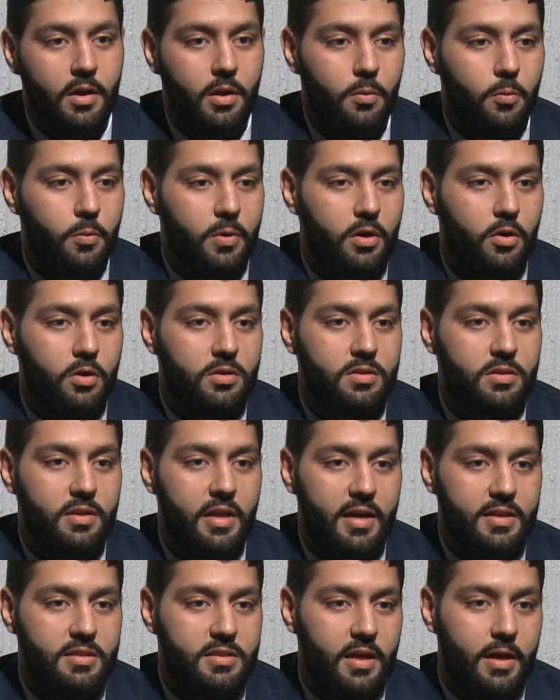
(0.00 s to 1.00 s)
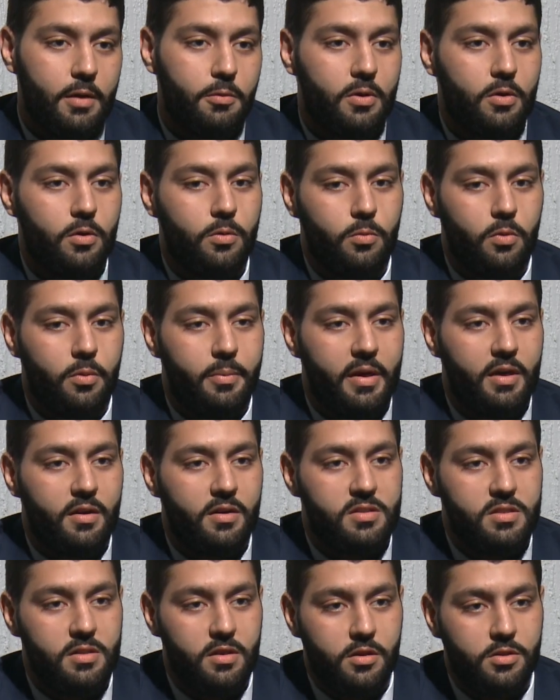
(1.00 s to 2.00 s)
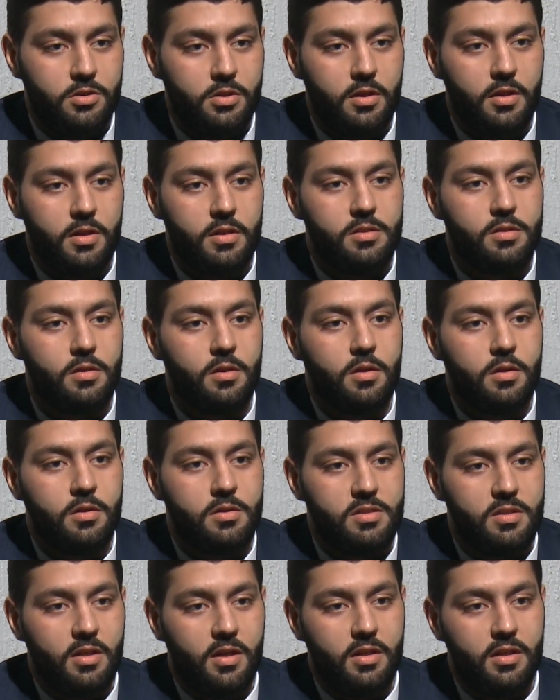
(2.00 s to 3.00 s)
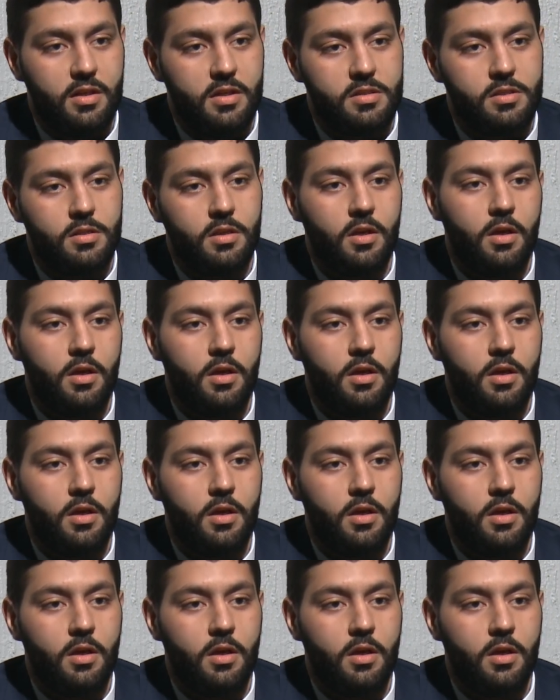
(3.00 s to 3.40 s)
We got data, we make researches, studies,